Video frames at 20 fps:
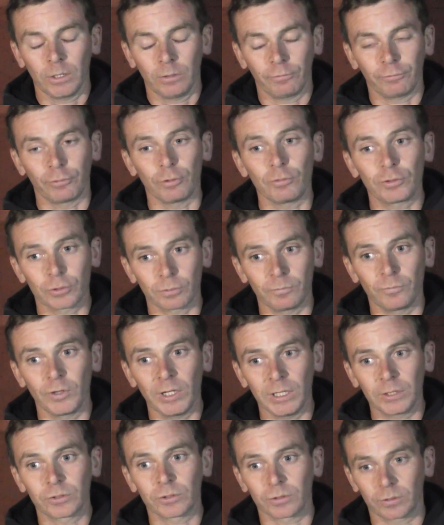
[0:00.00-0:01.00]
through some
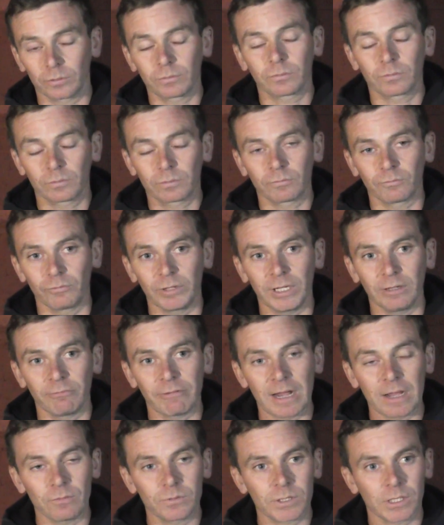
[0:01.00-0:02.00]
real
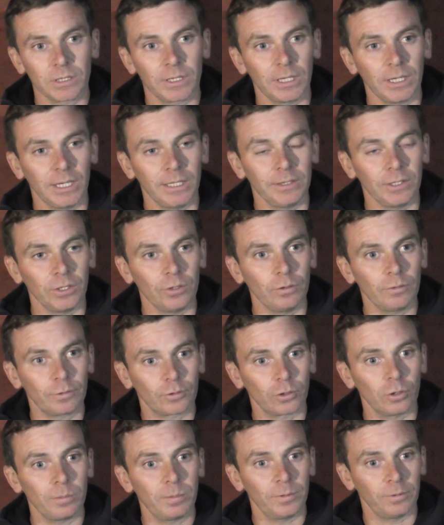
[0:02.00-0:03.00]
rounds in the Youth
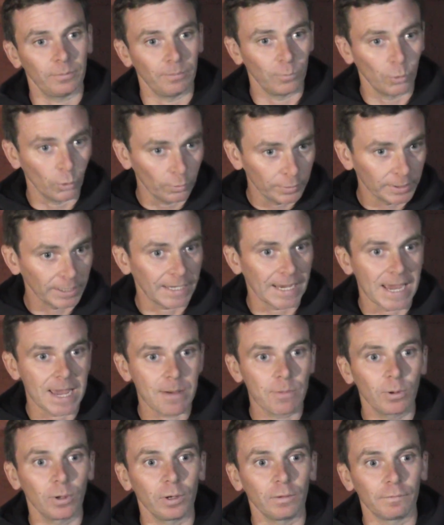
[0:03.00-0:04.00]
Cup. They're more than
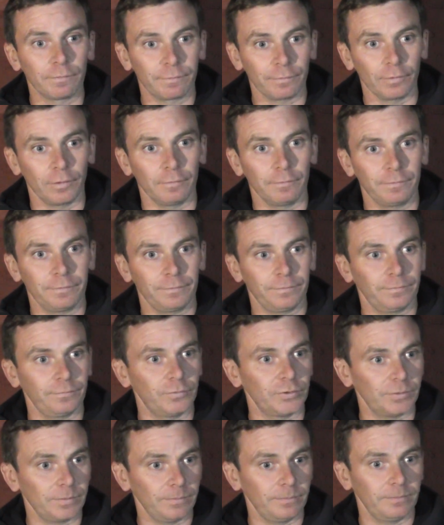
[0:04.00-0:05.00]
capable of
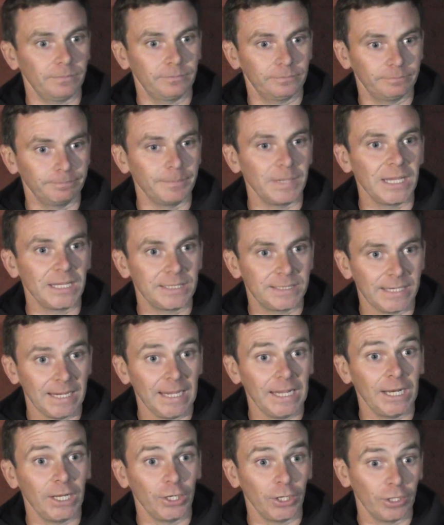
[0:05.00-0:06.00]

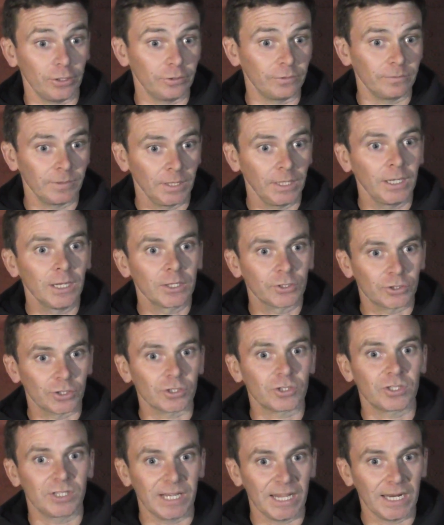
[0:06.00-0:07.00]
maintaining and
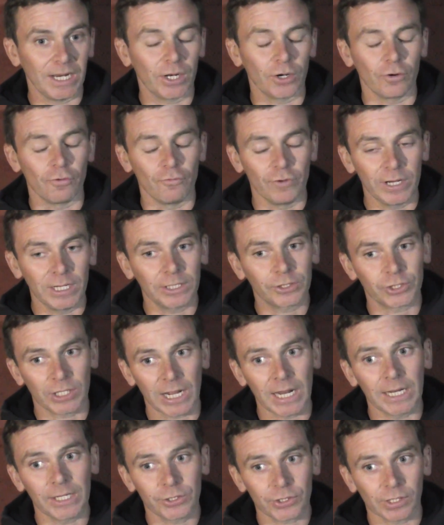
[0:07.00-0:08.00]
sustaining a real
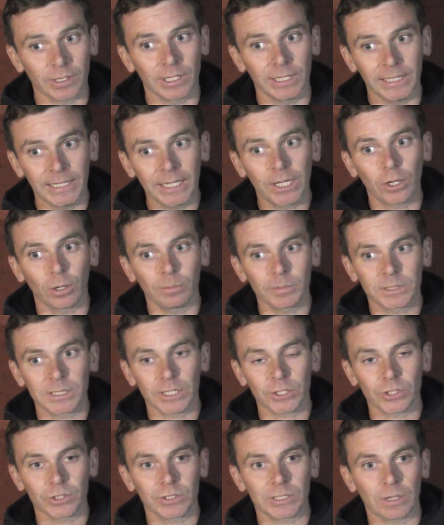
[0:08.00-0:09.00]
challenge in the league
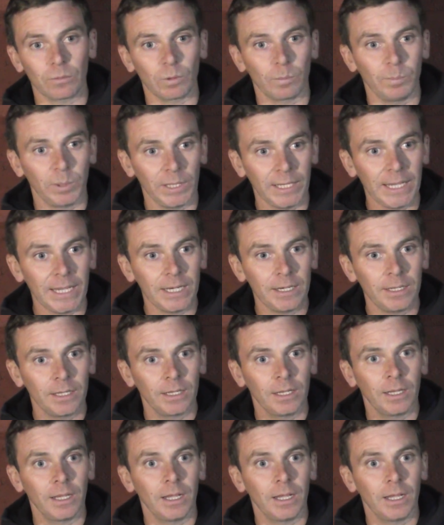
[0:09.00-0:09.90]
competitions that we're playing,